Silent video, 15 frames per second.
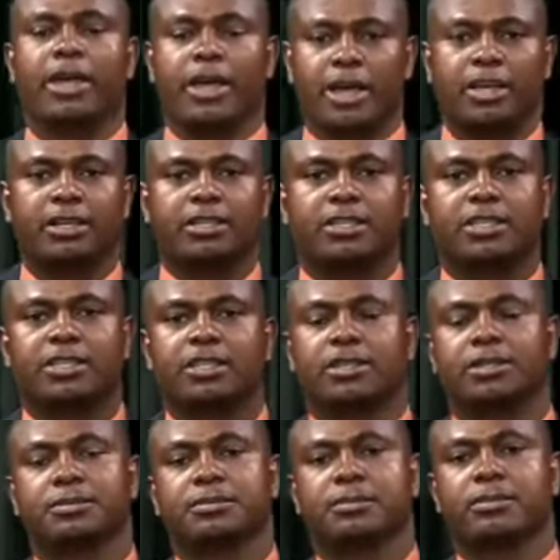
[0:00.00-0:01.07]
act
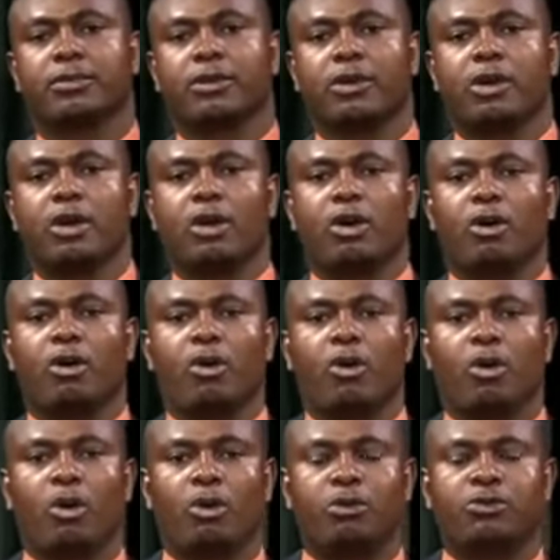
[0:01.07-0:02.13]

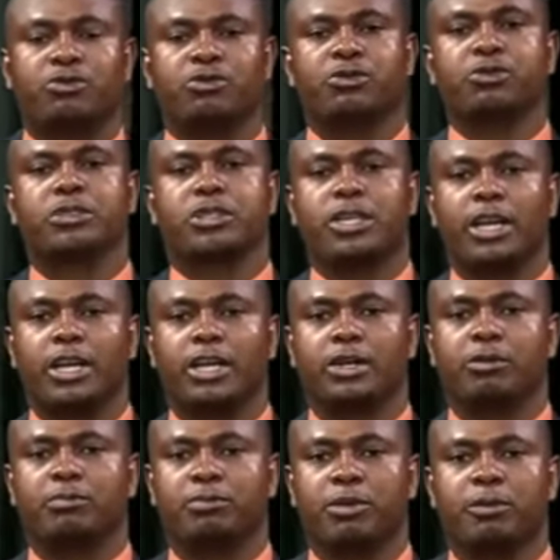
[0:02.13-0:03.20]
of
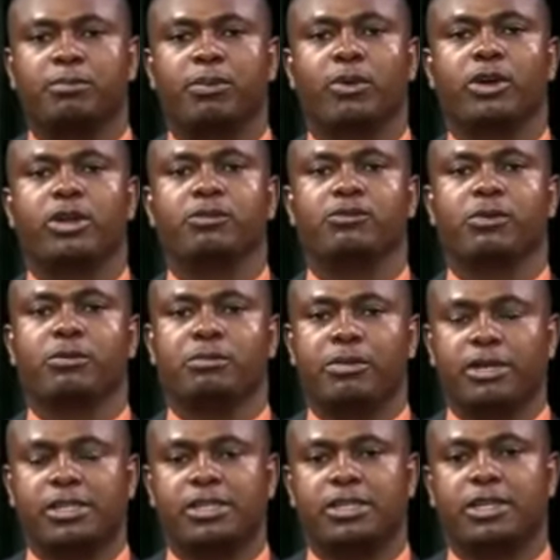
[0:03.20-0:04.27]
telling people
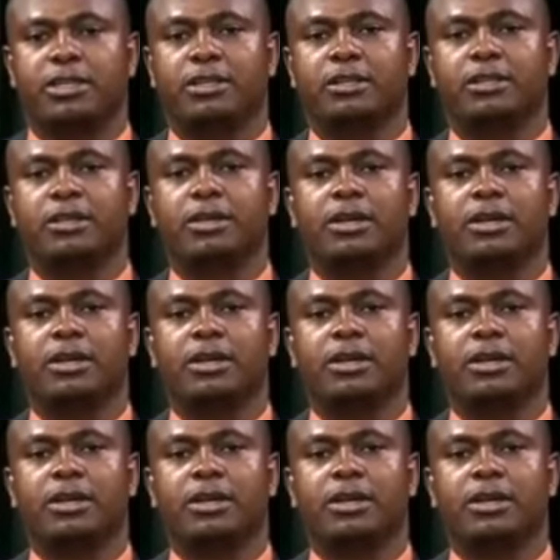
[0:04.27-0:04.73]
information